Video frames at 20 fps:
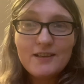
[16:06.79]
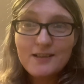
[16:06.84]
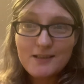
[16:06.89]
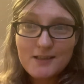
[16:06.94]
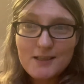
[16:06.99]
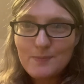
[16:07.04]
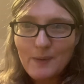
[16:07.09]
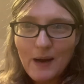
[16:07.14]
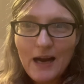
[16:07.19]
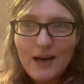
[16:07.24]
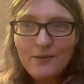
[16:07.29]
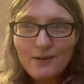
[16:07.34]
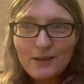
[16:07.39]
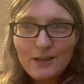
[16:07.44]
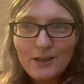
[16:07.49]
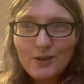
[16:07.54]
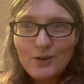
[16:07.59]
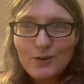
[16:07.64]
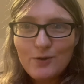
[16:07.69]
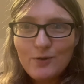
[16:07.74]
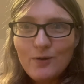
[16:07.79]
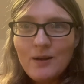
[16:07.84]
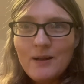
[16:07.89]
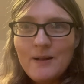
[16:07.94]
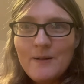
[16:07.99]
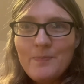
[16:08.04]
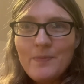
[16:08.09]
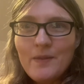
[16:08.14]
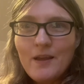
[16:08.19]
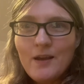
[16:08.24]
inspiring you
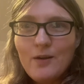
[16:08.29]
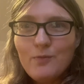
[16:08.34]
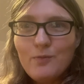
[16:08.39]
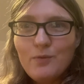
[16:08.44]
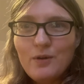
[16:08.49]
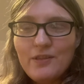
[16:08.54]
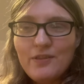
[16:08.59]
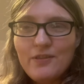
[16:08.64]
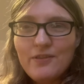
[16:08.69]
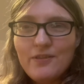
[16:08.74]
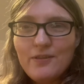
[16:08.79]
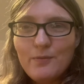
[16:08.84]
with,